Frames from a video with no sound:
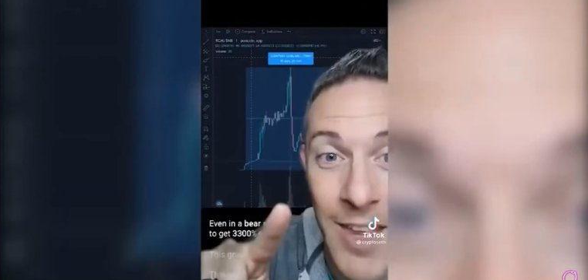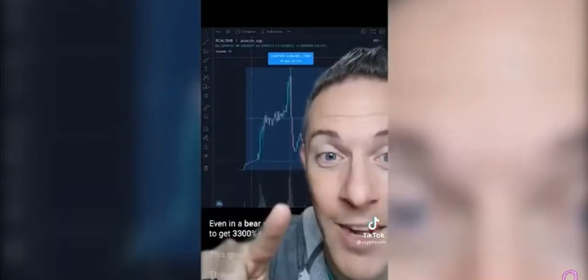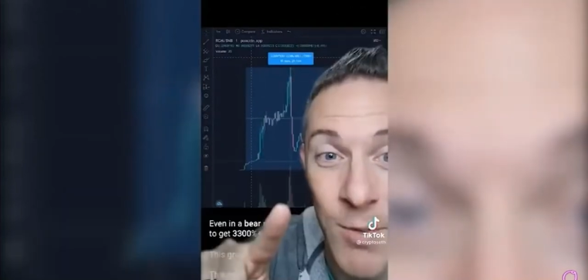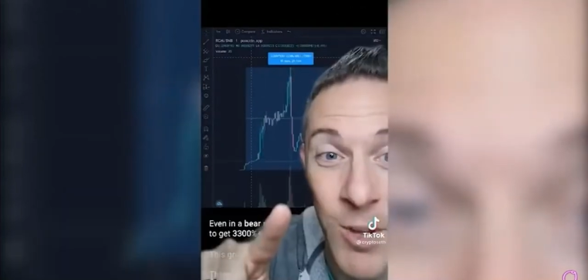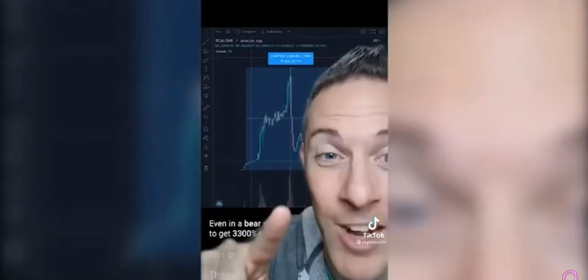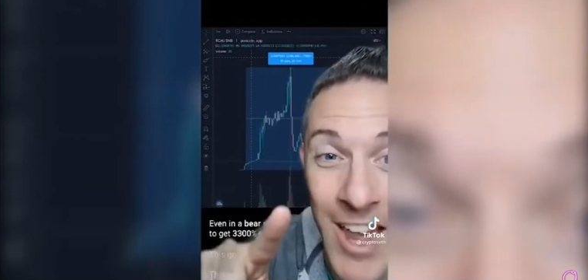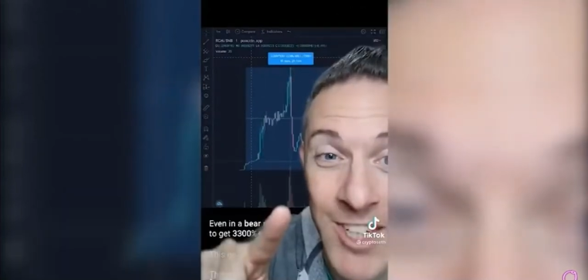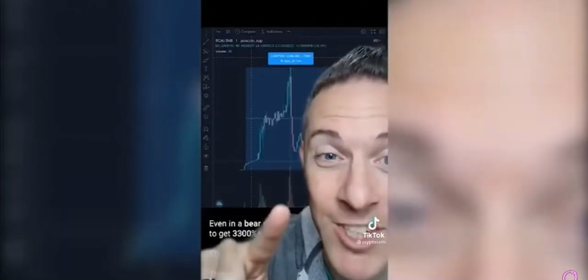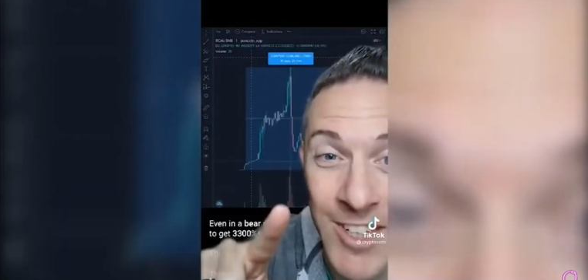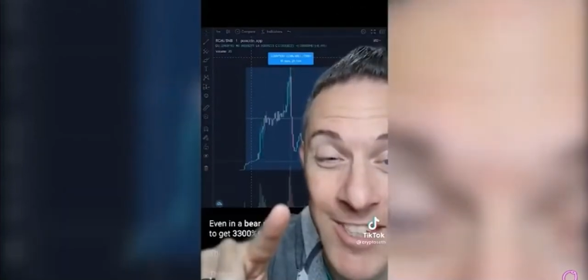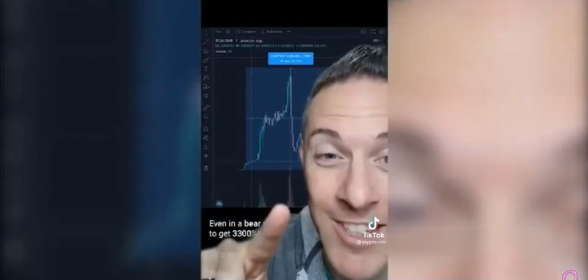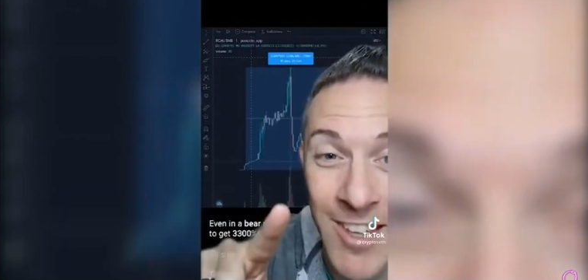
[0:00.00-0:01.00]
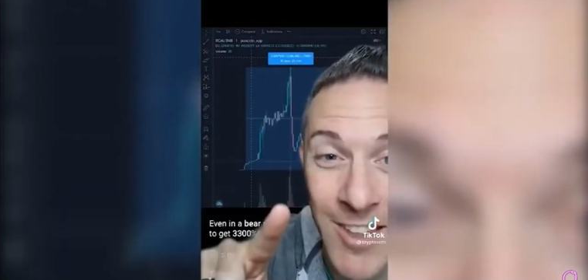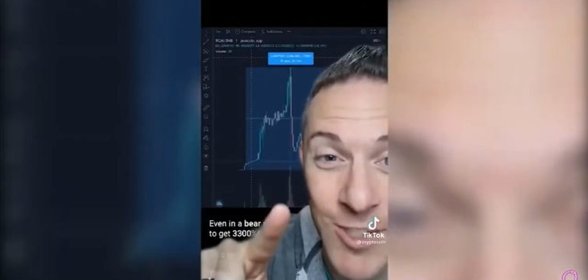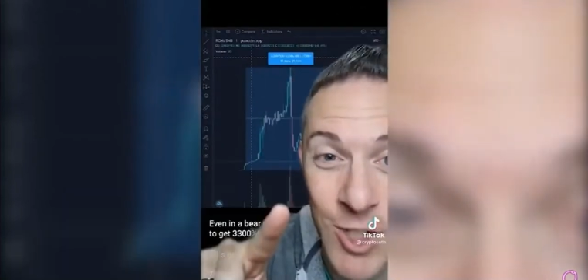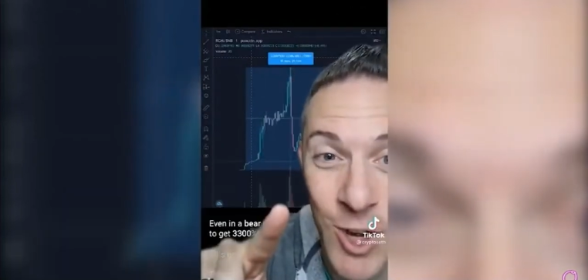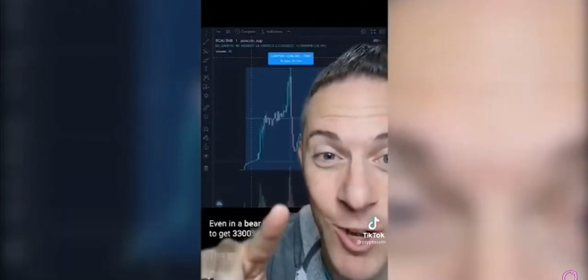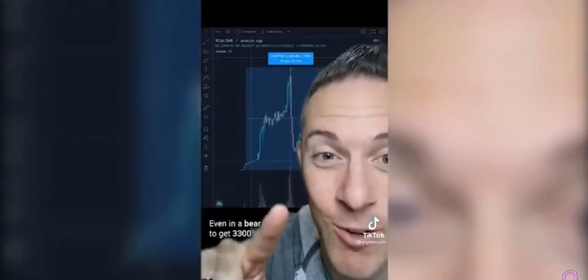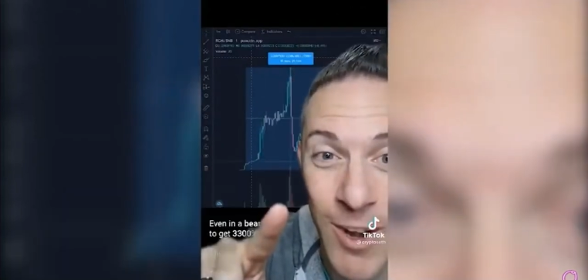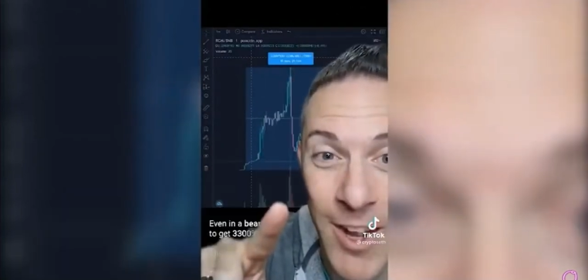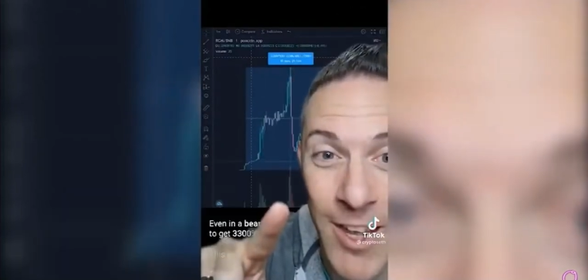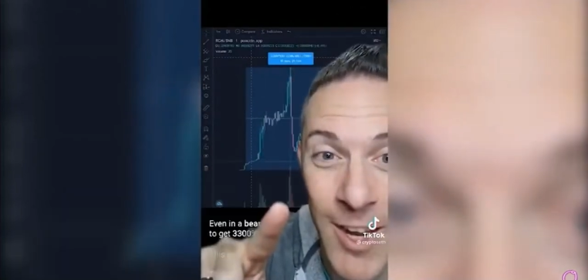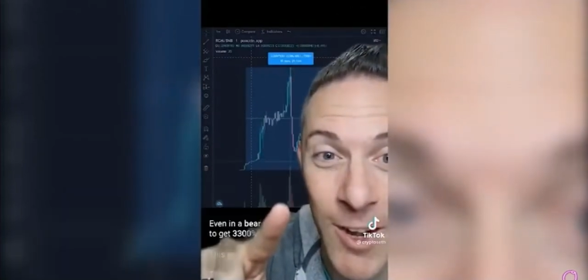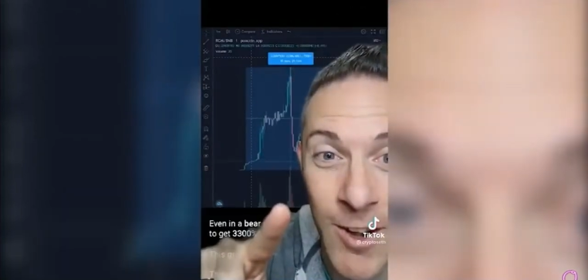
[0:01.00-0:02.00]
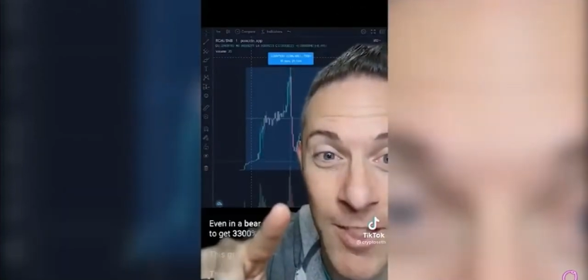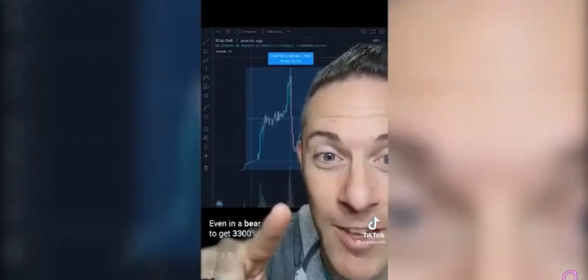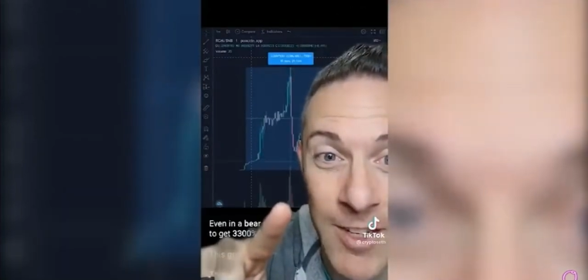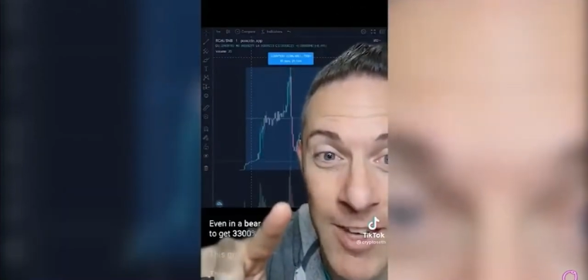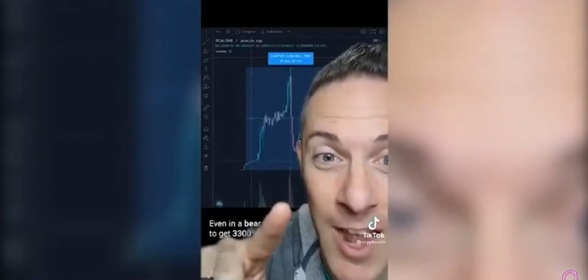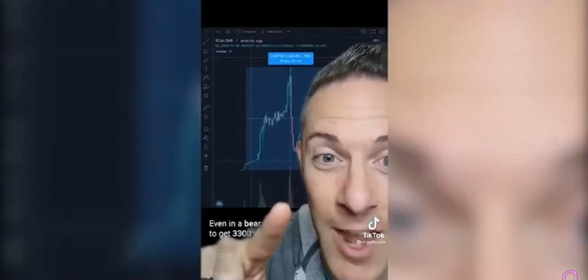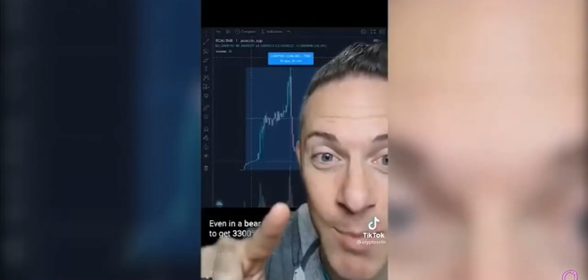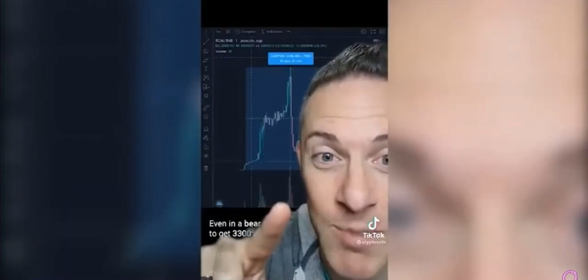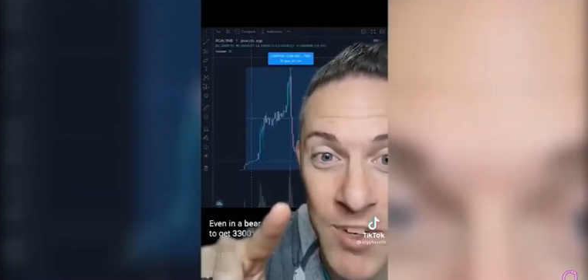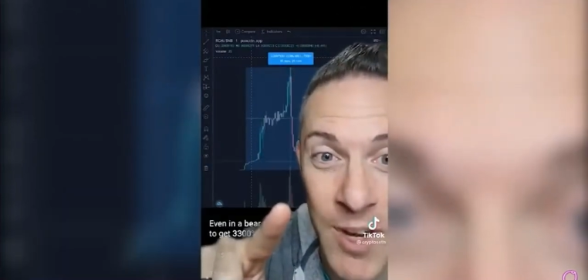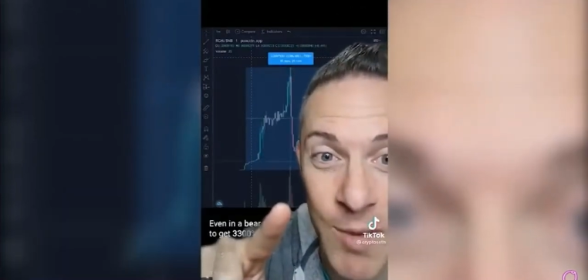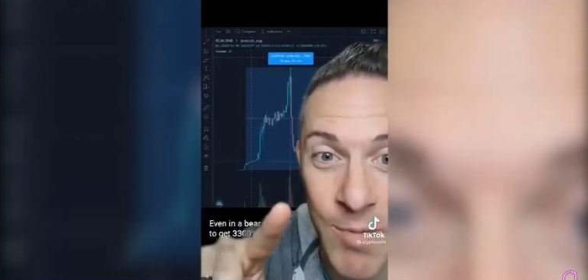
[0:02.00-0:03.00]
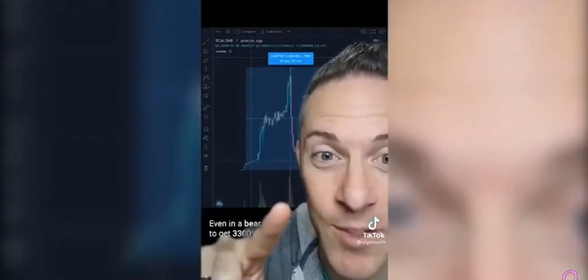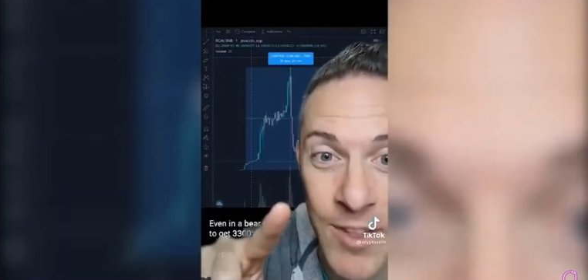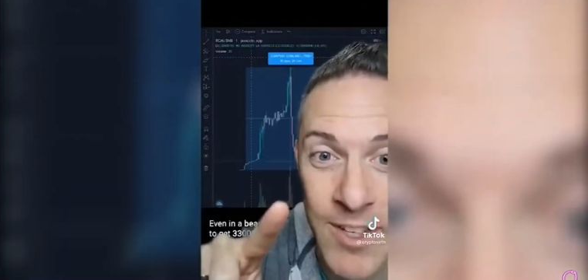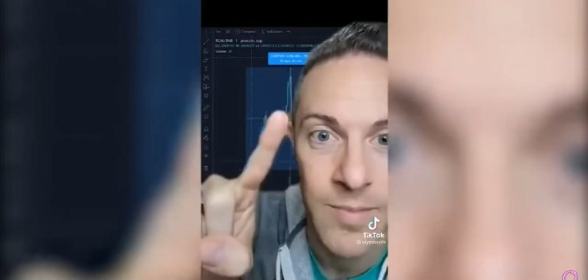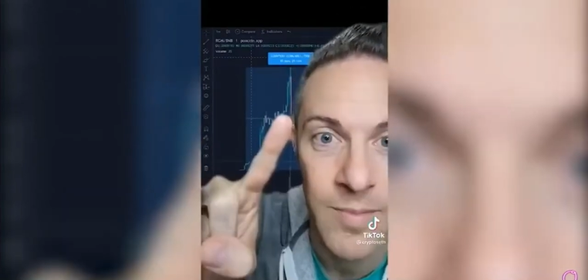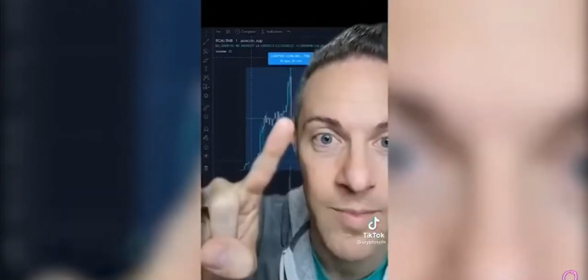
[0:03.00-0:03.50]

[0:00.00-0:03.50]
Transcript: And if you could actually see the chart right here and the timestamp for this,